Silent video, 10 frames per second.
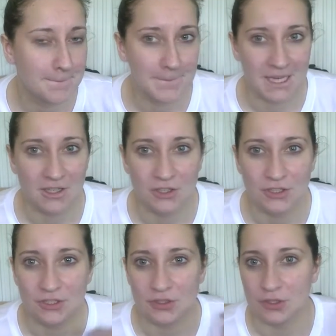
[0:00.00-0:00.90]

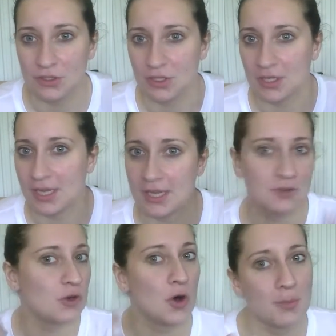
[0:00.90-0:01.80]
because
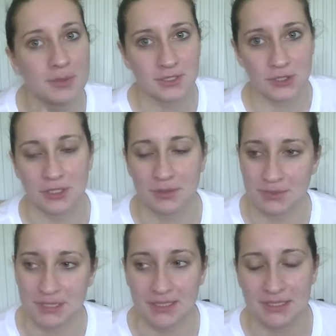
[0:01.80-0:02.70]
in normal
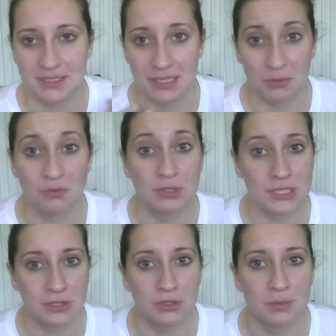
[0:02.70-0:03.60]
circumstances that would
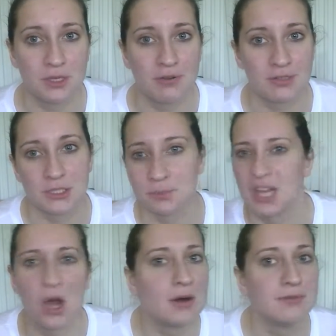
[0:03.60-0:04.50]
really throw me off and I'd be
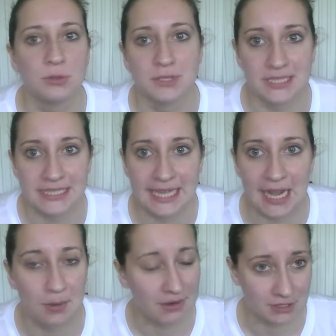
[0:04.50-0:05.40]
like, oh, I've ruined it
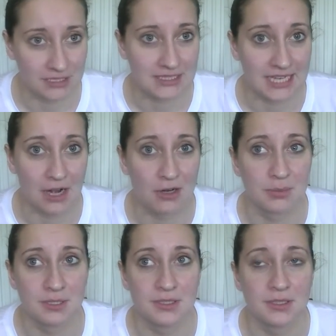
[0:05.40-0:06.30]
now, everything's
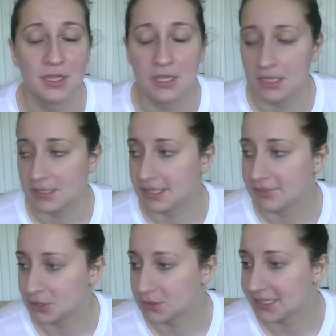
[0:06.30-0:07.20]
terrible, I'll
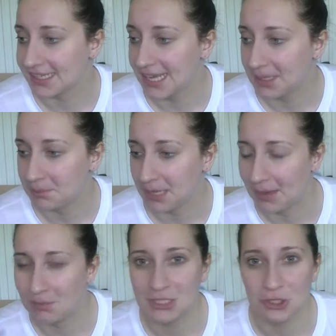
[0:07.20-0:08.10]
never do it again. But
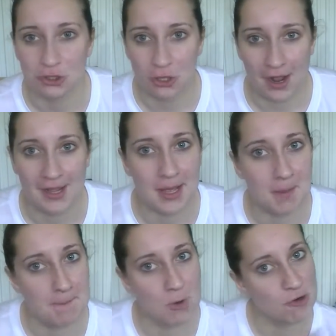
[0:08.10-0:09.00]
I'm gonna try
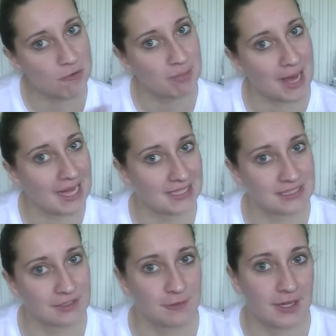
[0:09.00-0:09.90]
and move
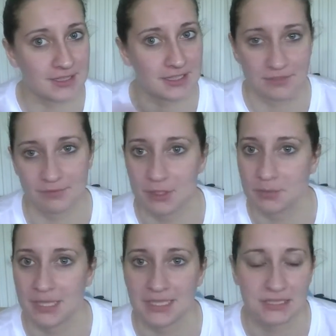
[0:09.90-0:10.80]
past the fact that I didn't
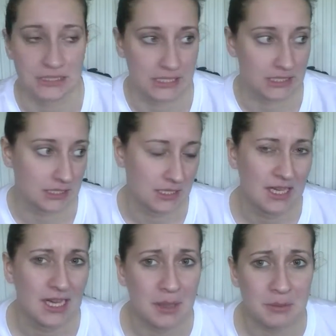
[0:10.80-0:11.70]
film yesterday.
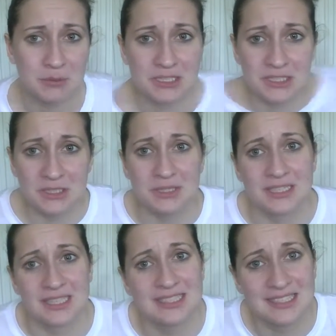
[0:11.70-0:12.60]
I mean, we didn't do
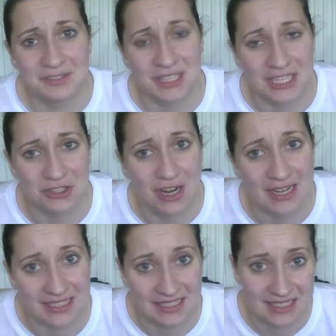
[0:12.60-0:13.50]
anything, I didn't even get
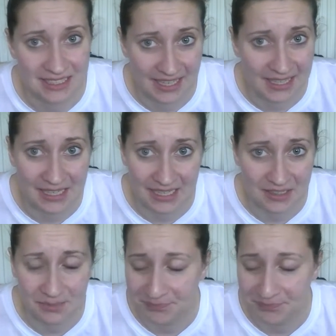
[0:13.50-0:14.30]
dressed. I had like,